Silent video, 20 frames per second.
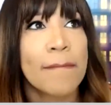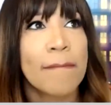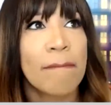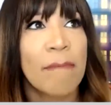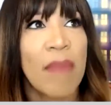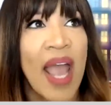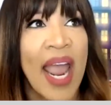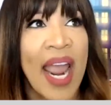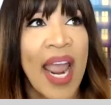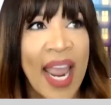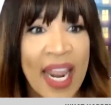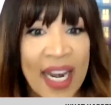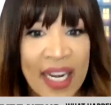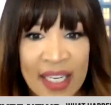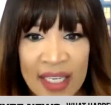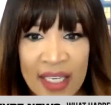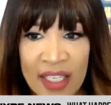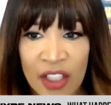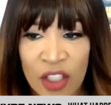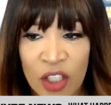
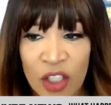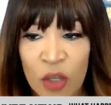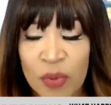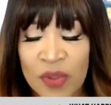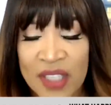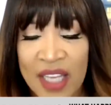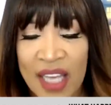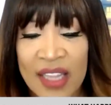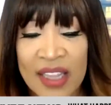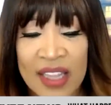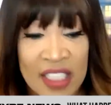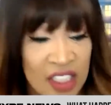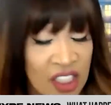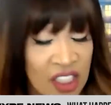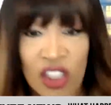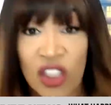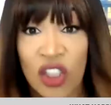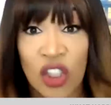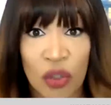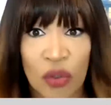And Cube said, this
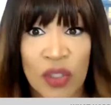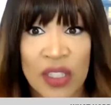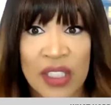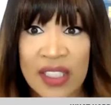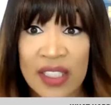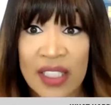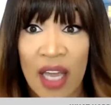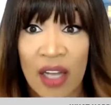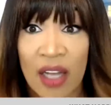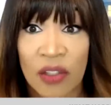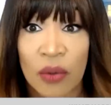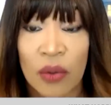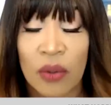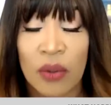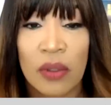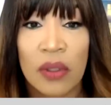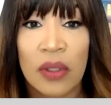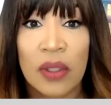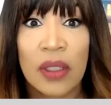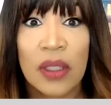is a shooting
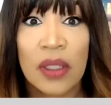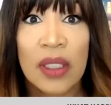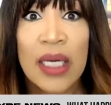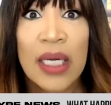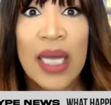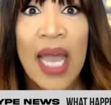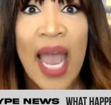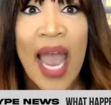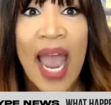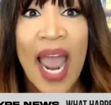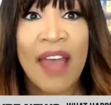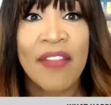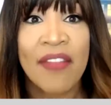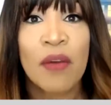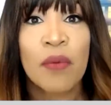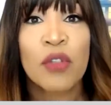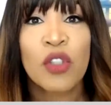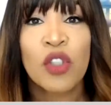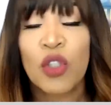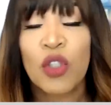schedule. And there
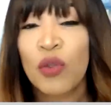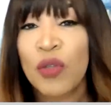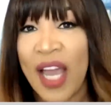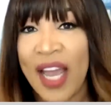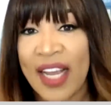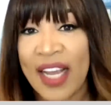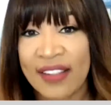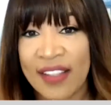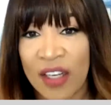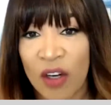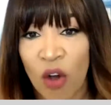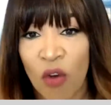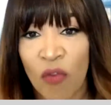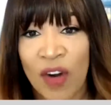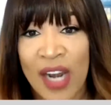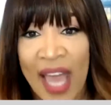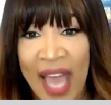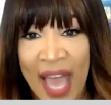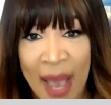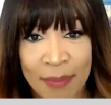was 2 days that
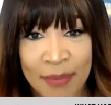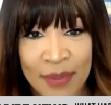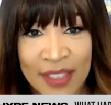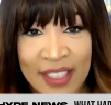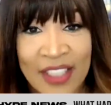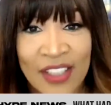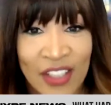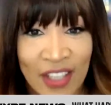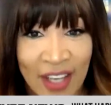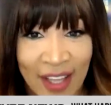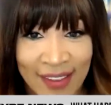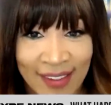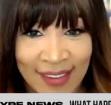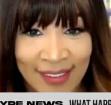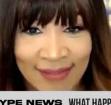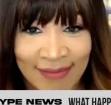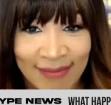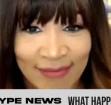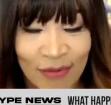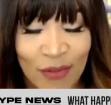overlapped each other
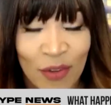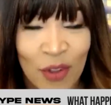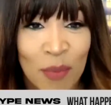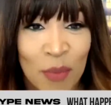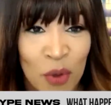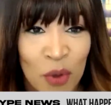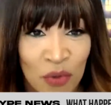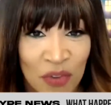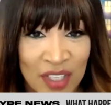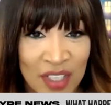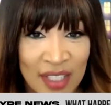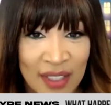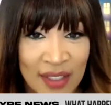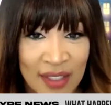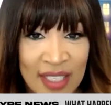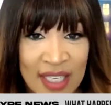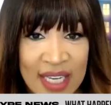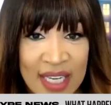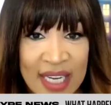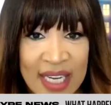for the movie.
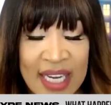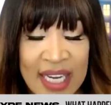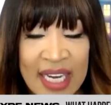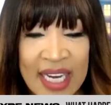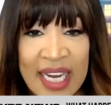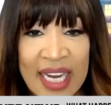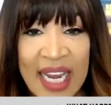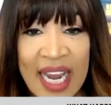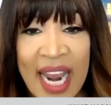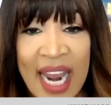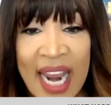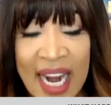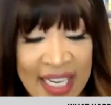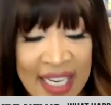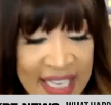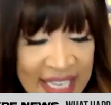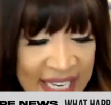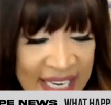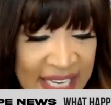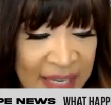And
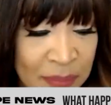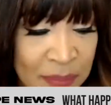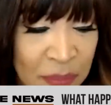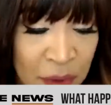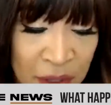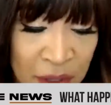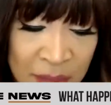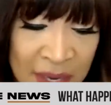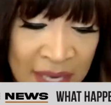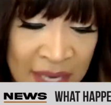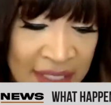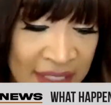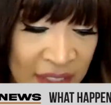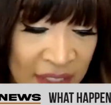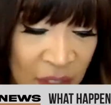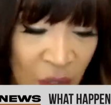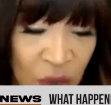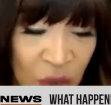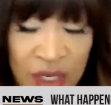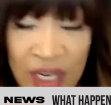he pretty much
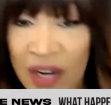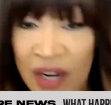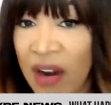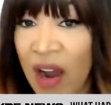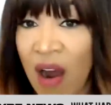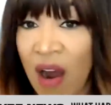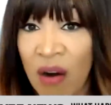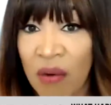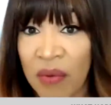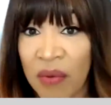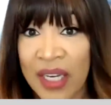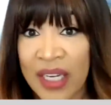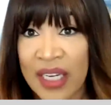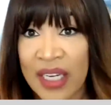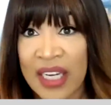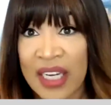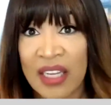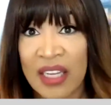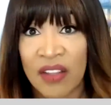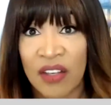told Gary Hardwick,
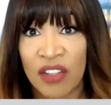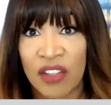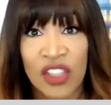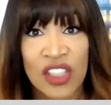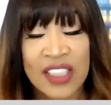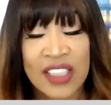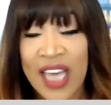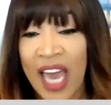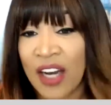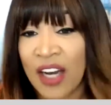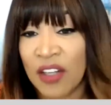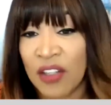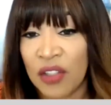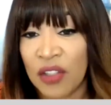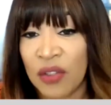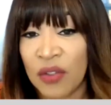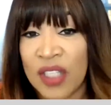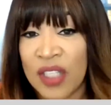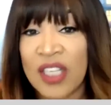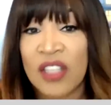either she's got to
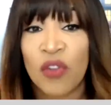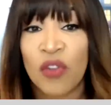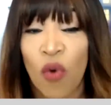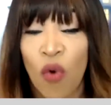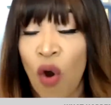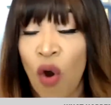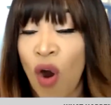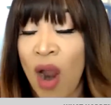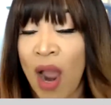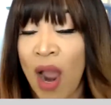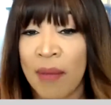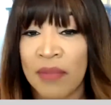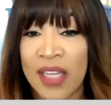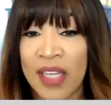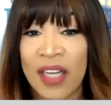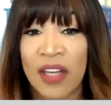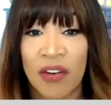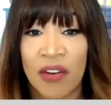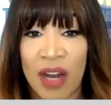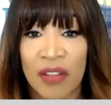do this or I'm
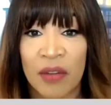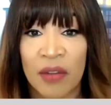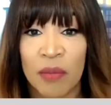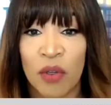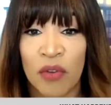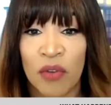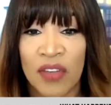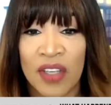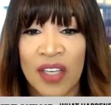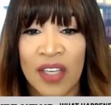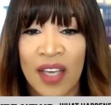taking her out the movie.